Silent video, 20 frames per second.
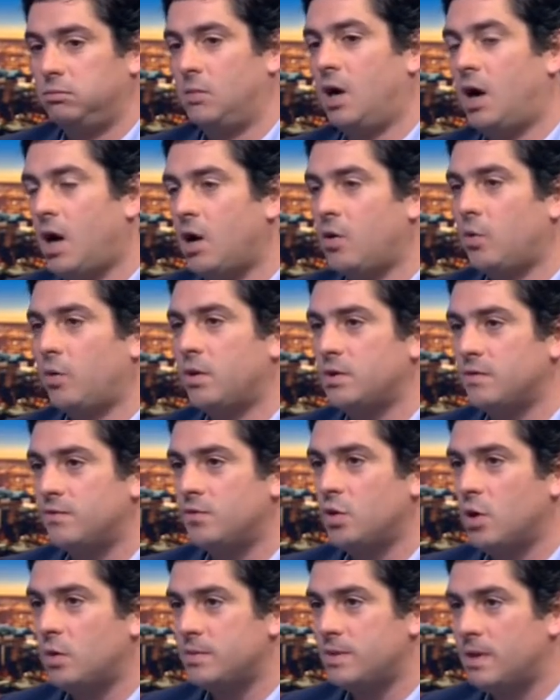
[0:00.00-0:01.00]
hundreds of
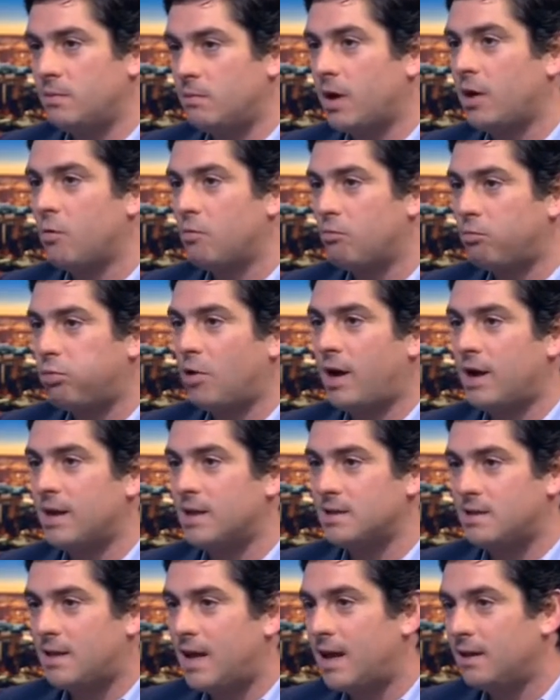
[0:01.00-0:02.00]
jobs that might
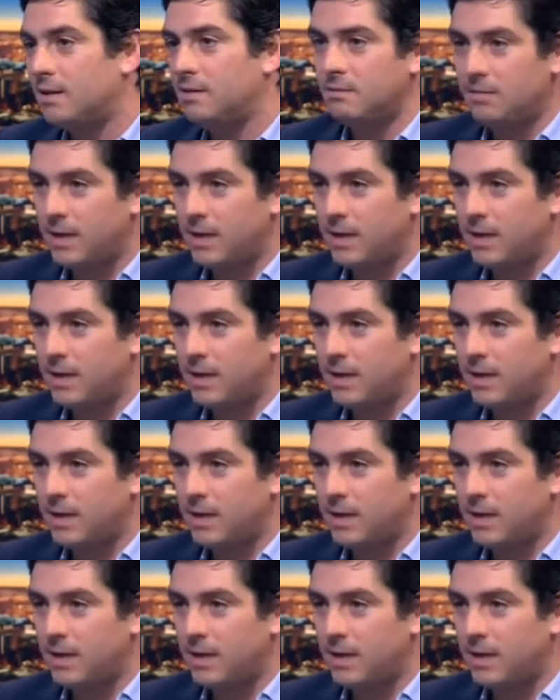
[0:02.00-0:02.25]
comprise that